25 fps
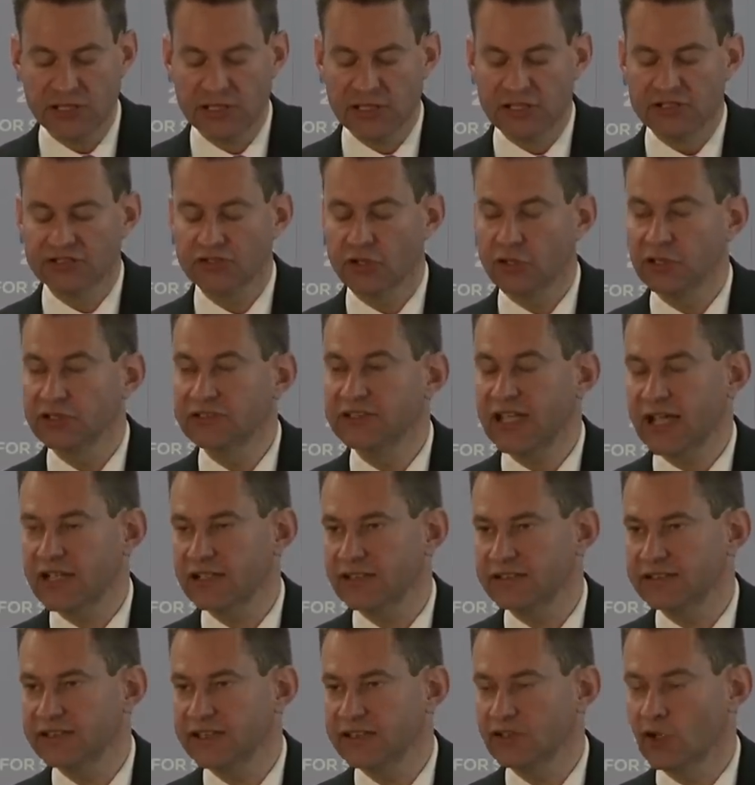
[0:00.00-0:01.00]

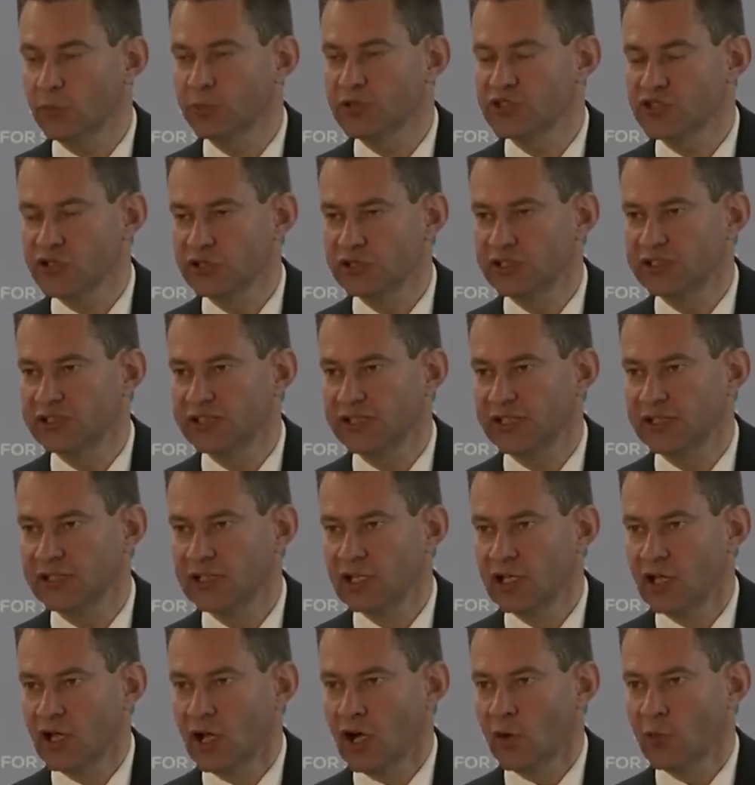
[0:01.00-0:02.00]
solidarity, and opportunity
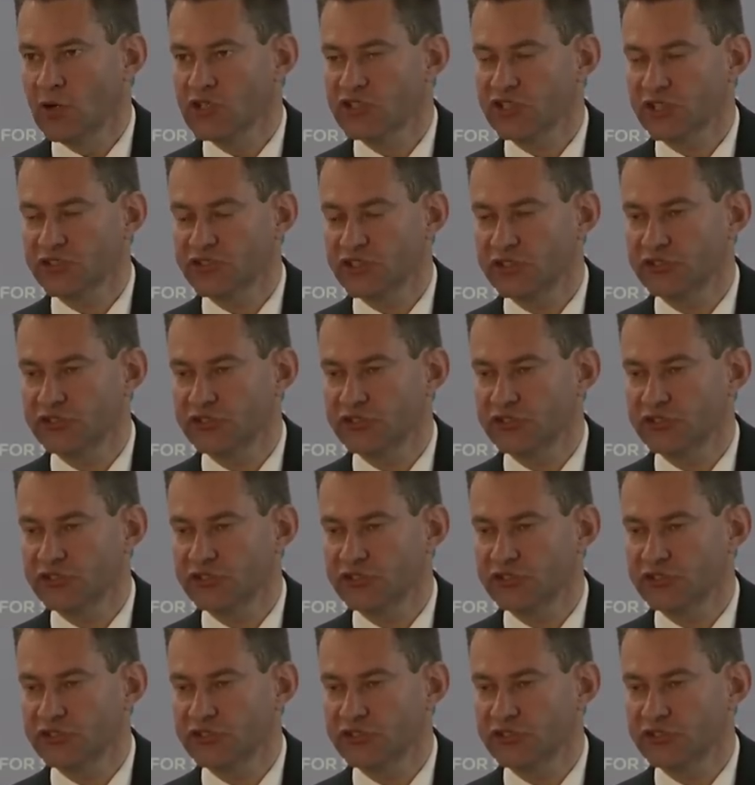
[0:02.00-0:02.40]
on which such